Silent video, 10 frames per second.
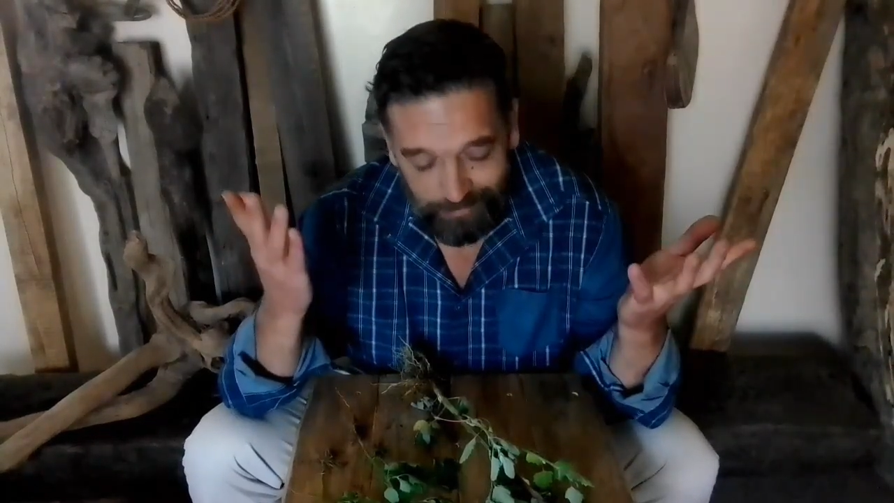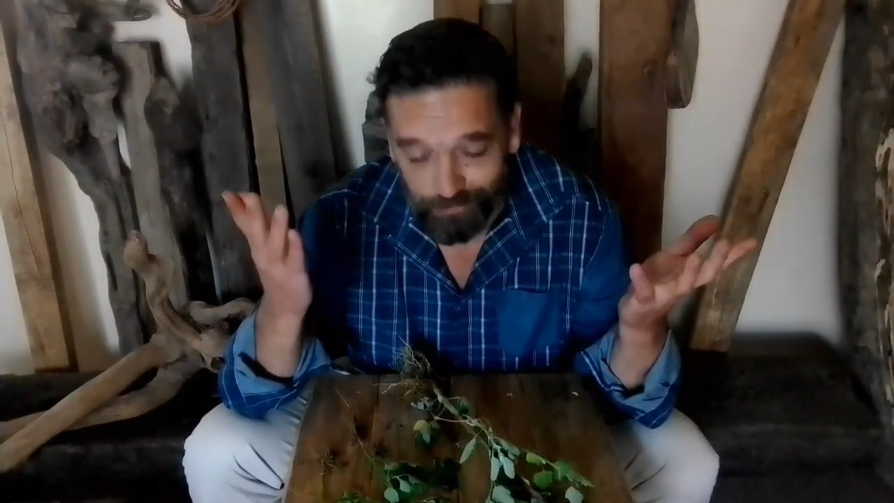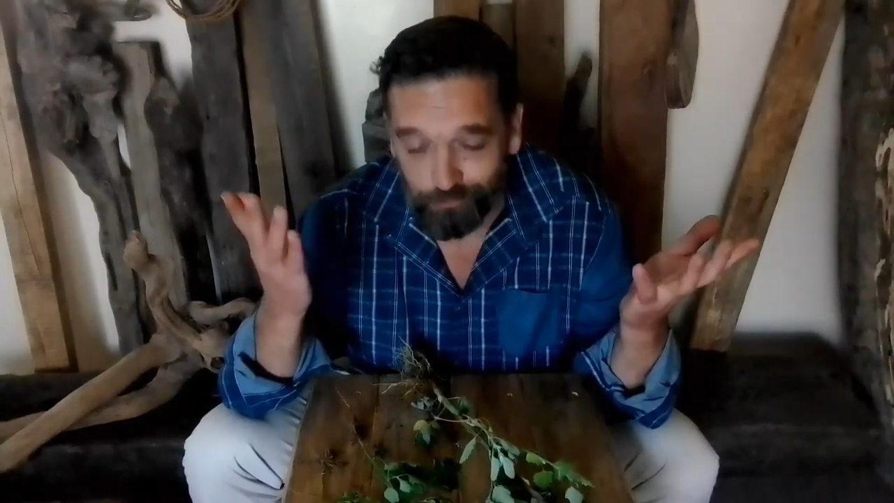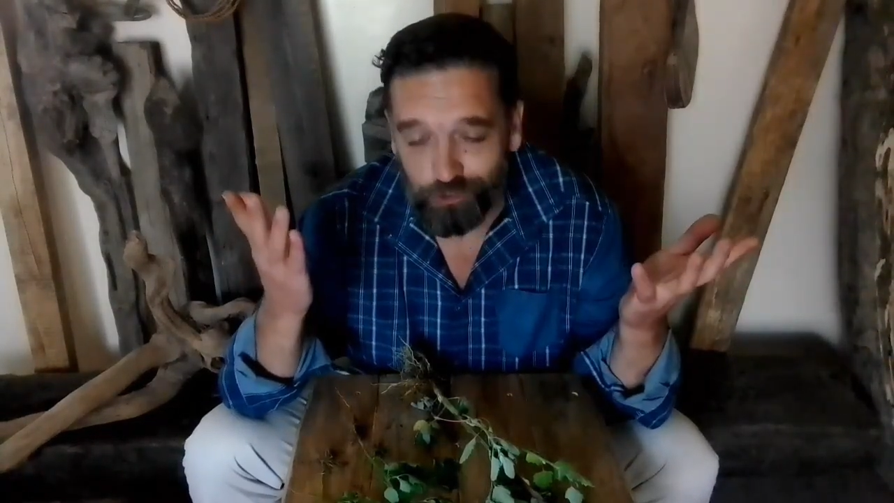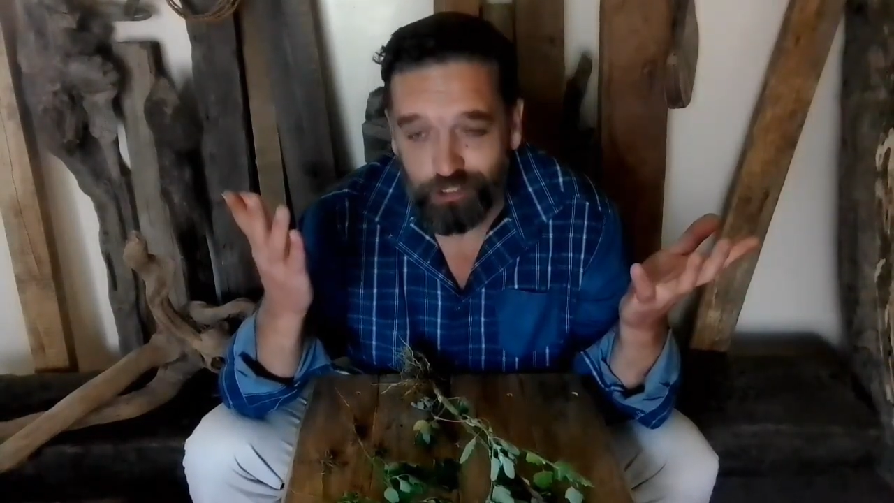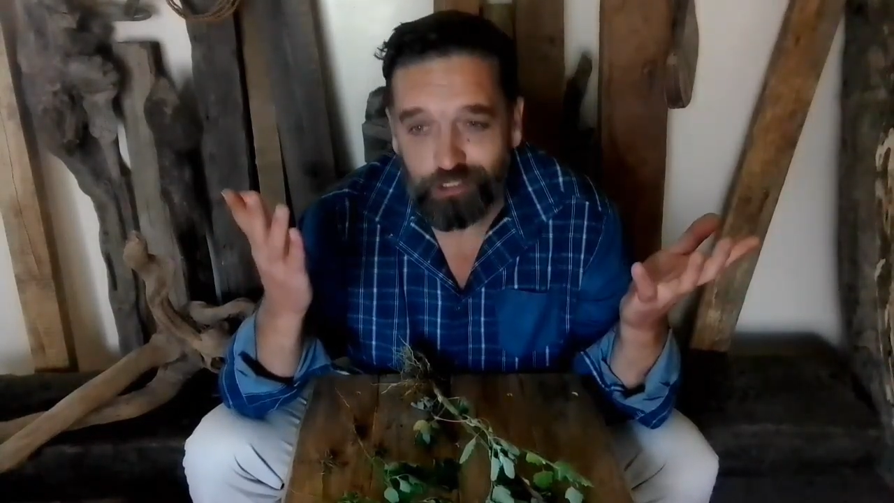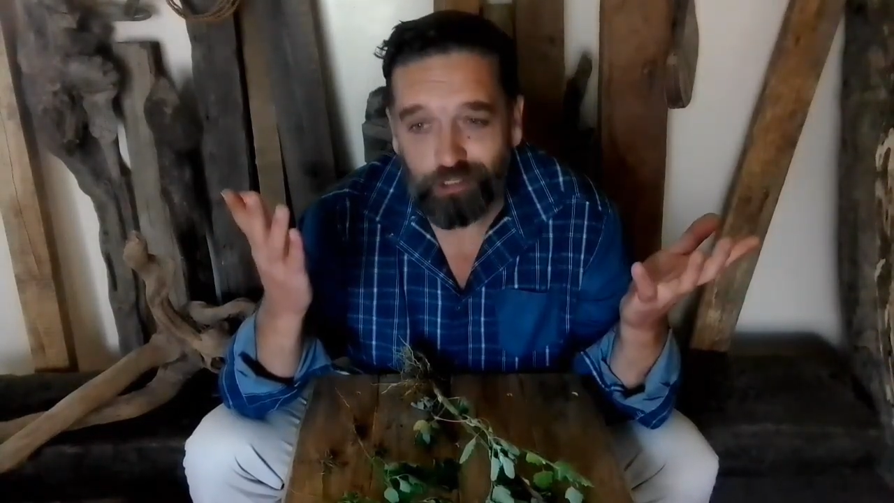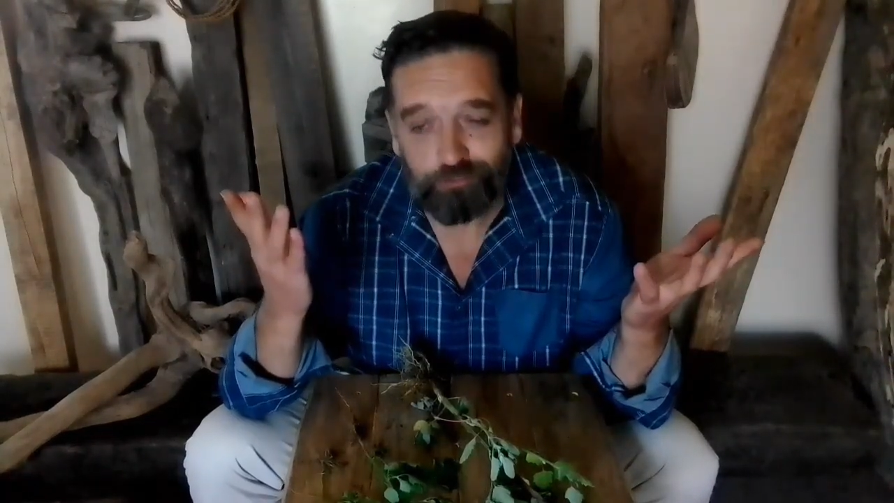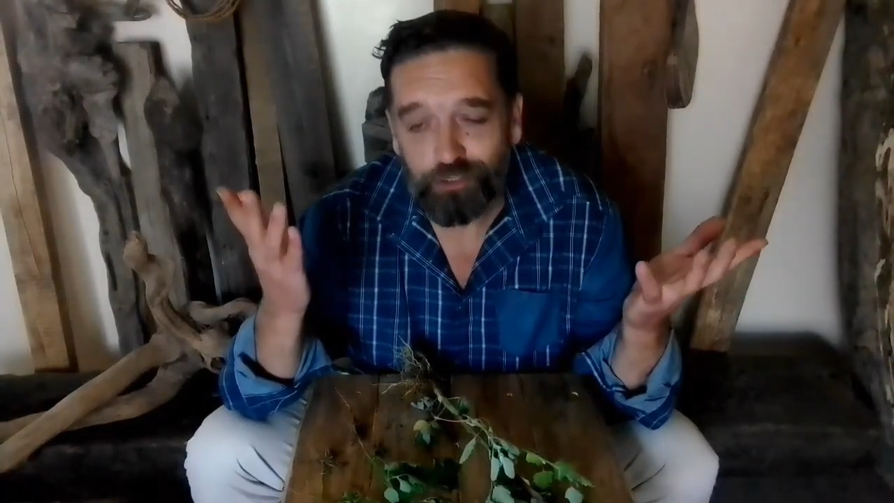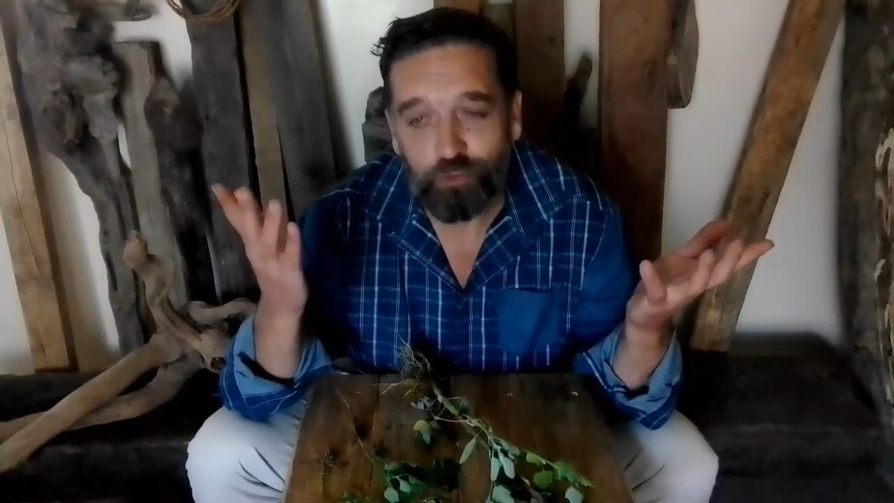You just,
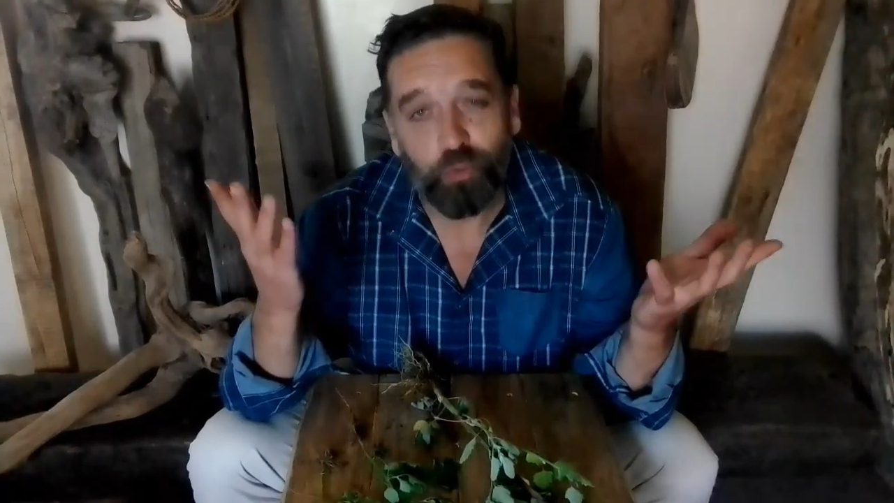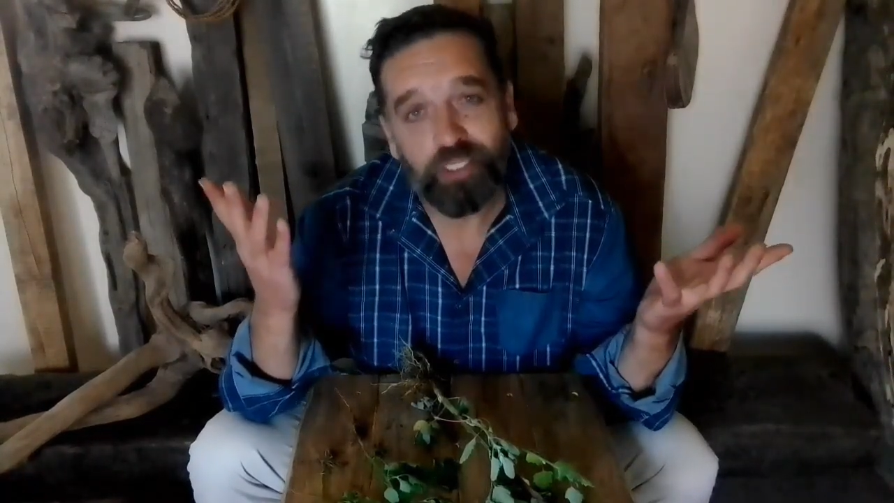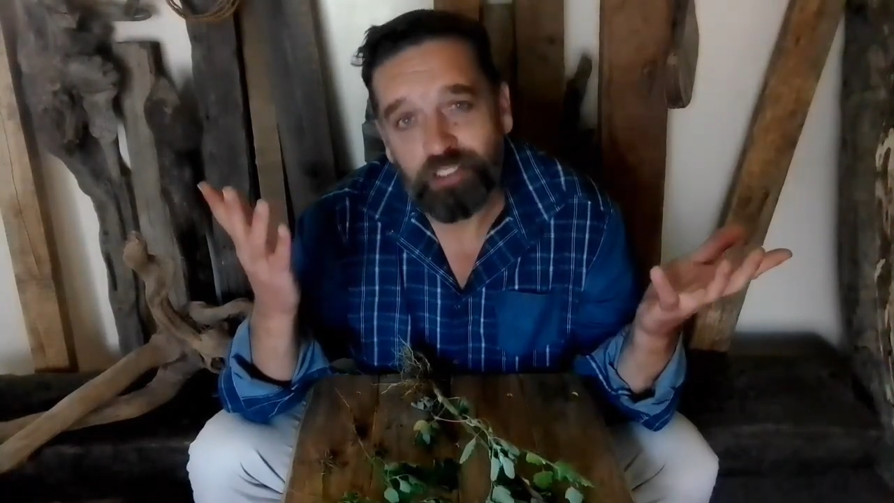after 20